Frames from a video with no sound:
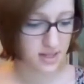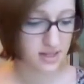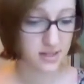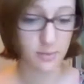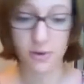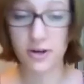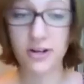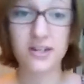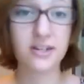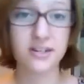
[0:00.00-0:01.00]
some
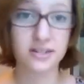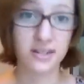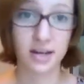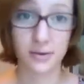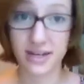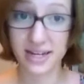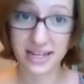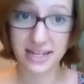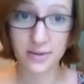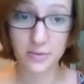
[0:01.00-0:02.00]
water, a way to
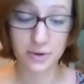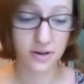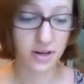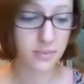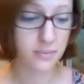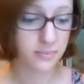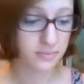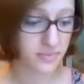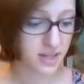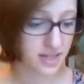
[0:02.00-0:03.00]
heat the water up,
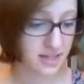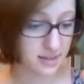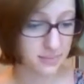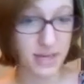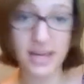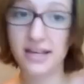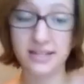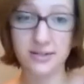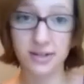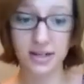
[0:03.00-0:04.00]
some baking
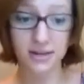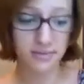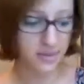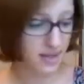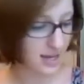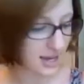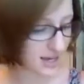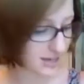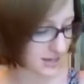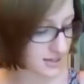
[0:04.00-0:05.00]
soda,
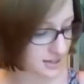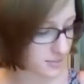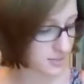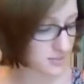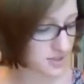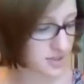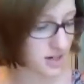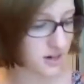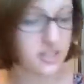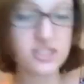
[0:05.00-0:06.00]
and some
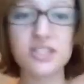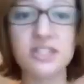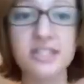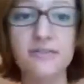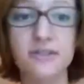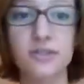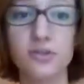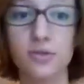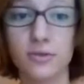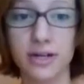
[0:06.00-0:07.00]
tarnished silver
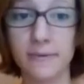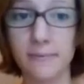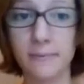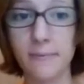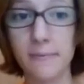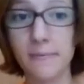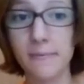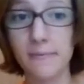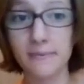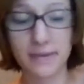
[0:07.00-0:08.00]
jewelry.
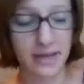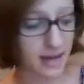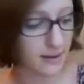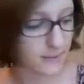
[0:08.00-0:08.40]
Yeah.